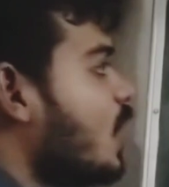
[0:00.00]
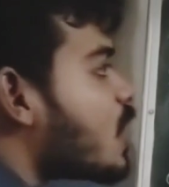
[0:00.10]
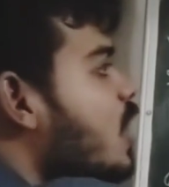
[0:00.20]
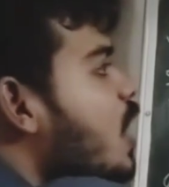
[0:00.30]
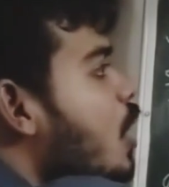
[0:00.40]

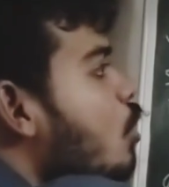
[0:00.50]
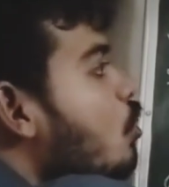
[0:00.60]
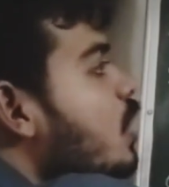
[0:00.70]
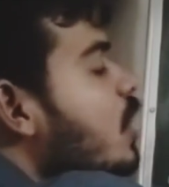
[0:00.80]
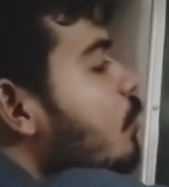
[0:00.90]
in a
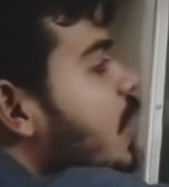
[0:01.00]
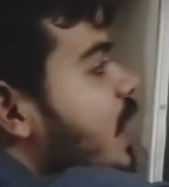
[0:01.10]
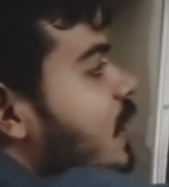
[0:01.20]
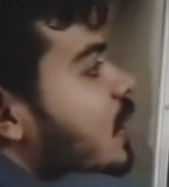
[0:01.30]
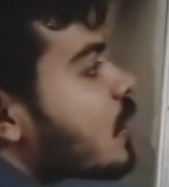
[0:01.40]
rotting
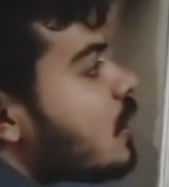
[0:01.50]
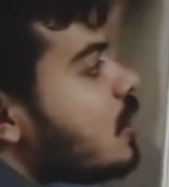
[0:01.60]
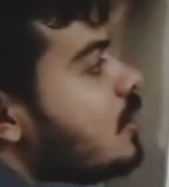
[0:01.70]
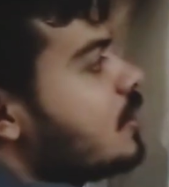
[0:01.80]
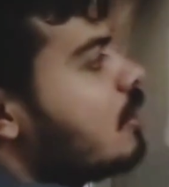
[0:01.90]
bread
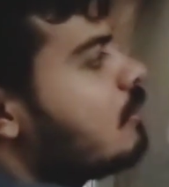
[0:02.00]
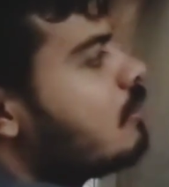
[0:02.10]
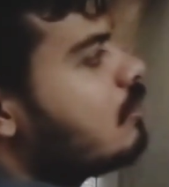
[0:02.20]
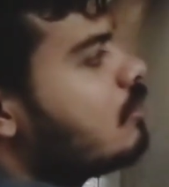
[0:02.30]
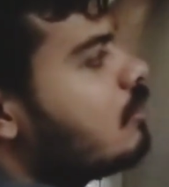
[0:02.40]

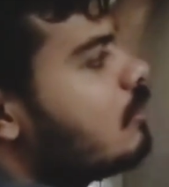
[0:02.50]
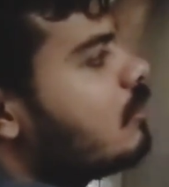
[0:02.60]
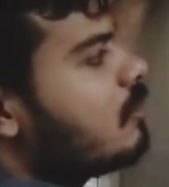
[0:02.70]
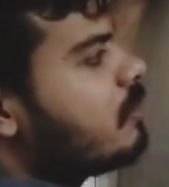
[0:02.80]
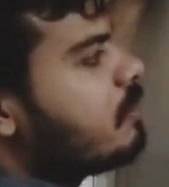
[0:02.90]
some
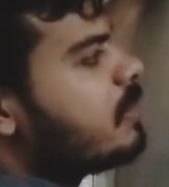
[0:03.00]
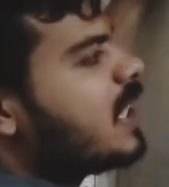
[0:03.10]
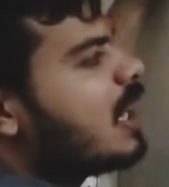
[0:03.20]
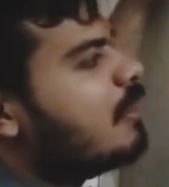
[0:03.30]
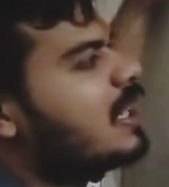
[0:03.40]

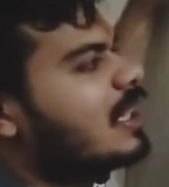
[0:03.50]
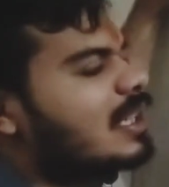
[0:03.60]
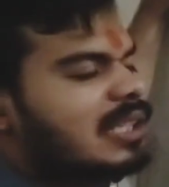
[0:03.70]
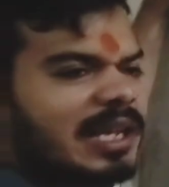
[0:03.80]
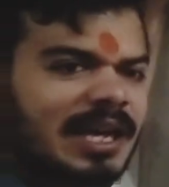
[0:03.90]

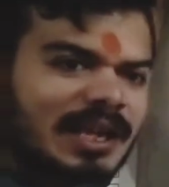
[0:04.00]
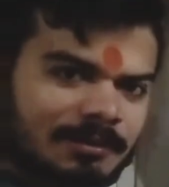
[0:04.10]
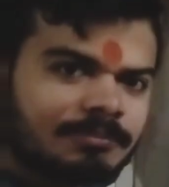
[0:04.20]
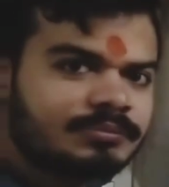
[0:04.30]
filamentous hair.